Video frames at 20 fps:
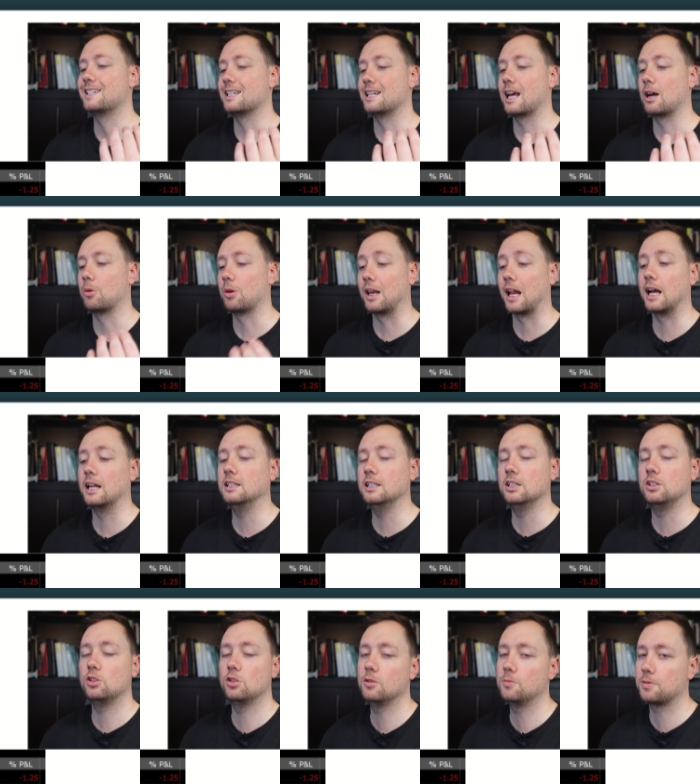to now
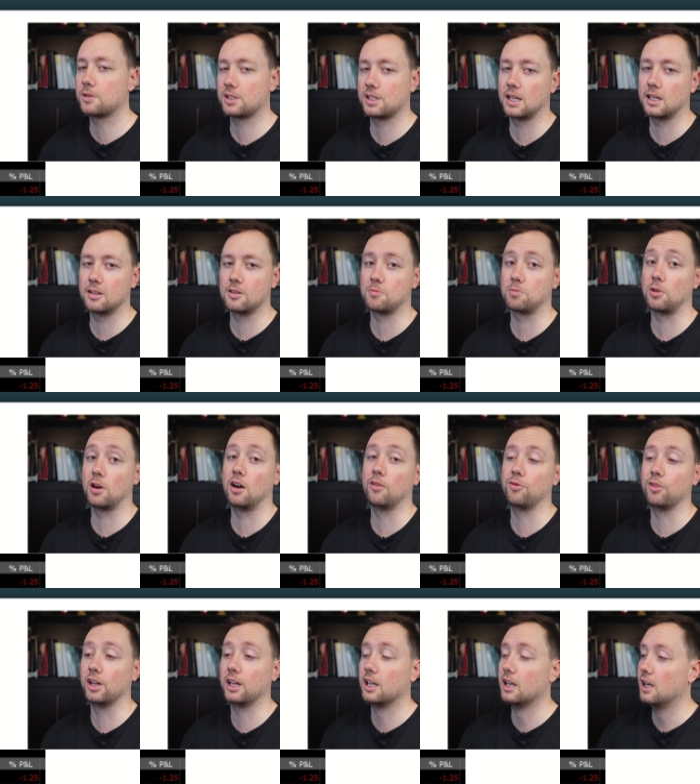92% in the
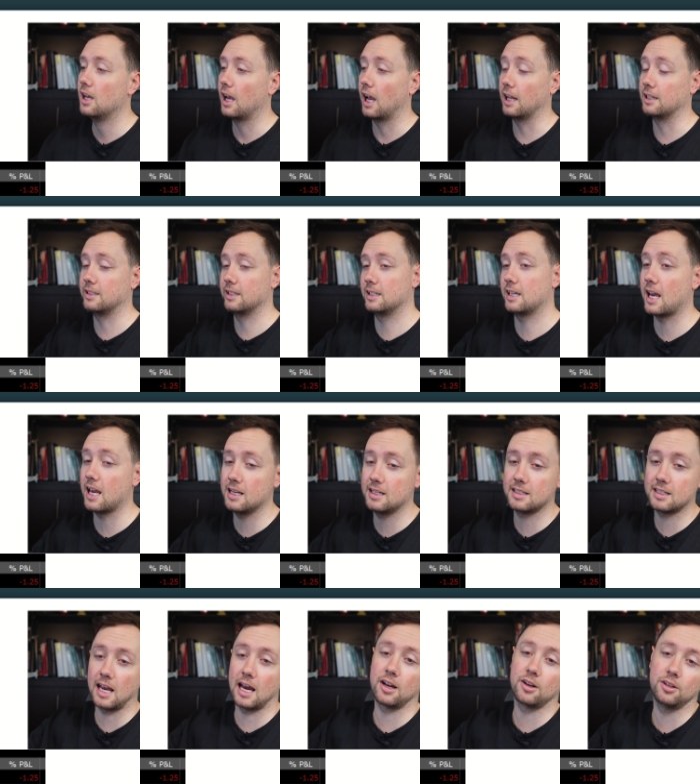profit. And today,
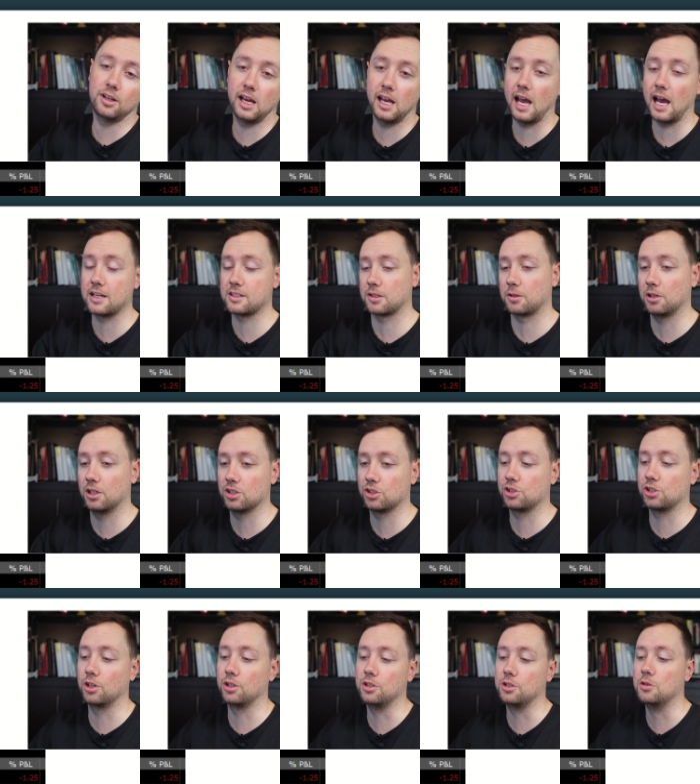Saturday, as I'm going to
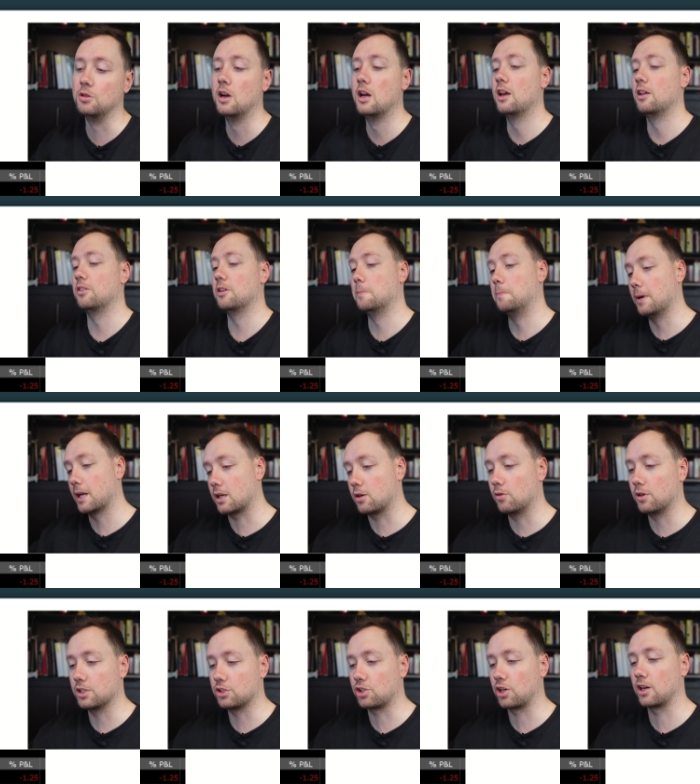show you, the
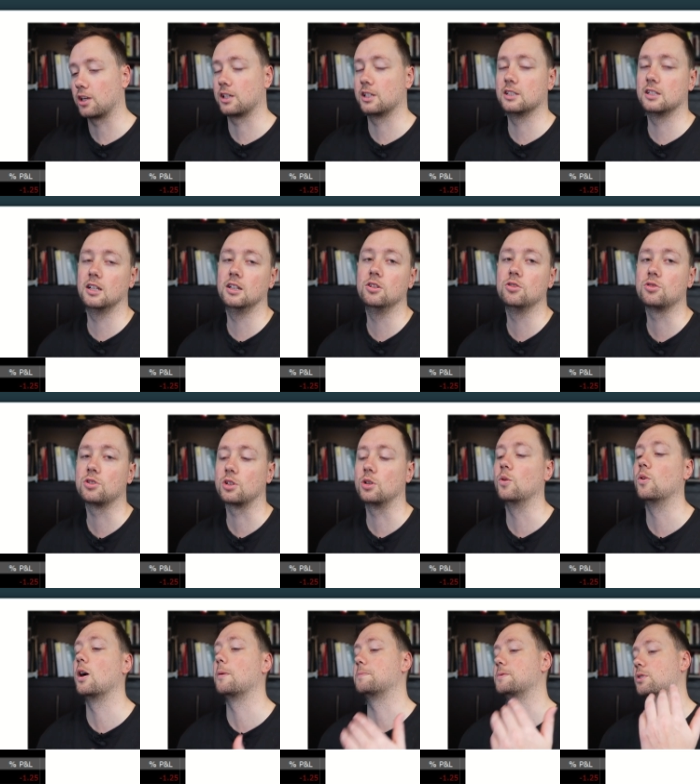Bitcoin chart continues to
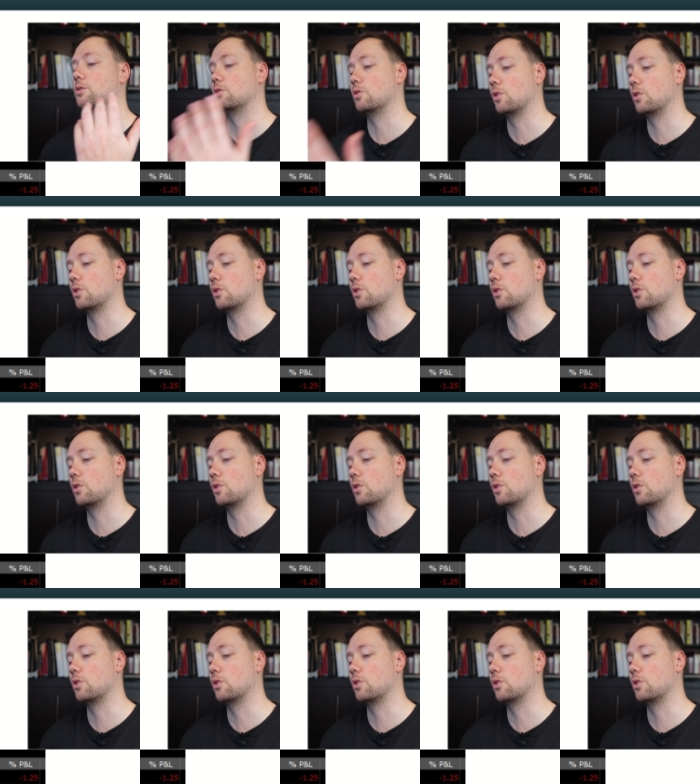go up. So